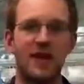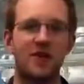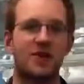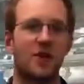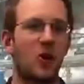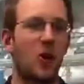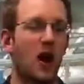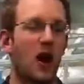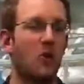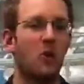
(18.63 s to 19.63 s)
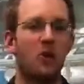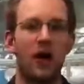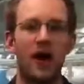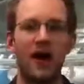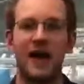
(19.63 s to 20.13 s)
So, I won't
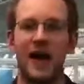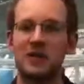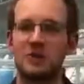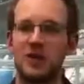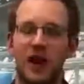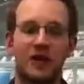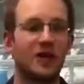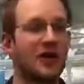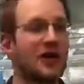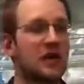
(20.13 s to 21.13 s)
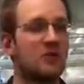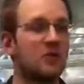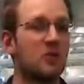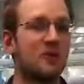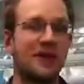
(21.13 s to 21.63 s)
lie, I do not claim
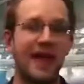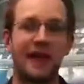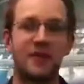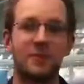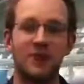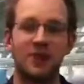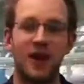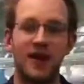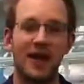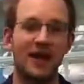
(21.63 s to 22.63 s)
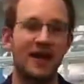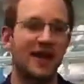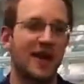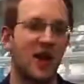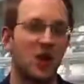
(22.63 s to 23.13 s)
to be an expert on any
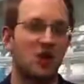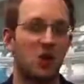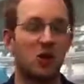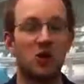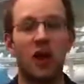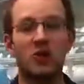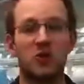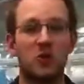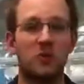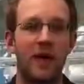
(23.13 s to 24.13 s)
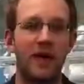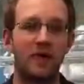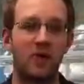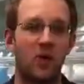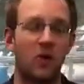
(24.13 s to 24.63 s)
neurological
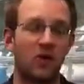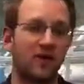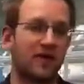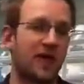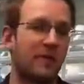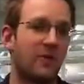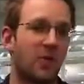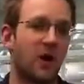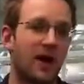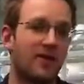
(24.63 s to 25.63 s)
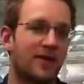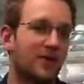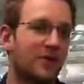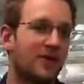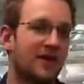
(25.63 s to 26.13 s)
based or systemic wide
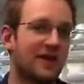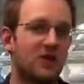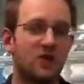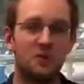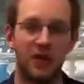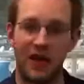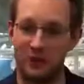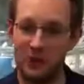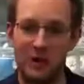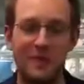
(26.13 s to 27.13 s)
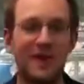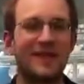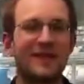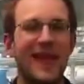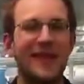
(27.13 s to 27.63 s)
dystrophy issue, but I will do my
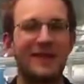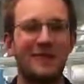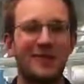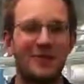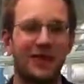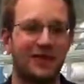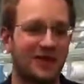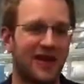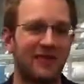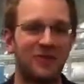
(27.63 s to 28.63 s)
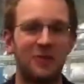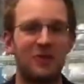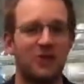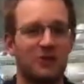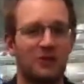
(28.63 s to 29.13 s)
best to answer this question after doing a
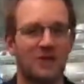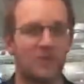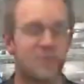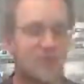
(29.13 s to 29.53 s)
little bit of research.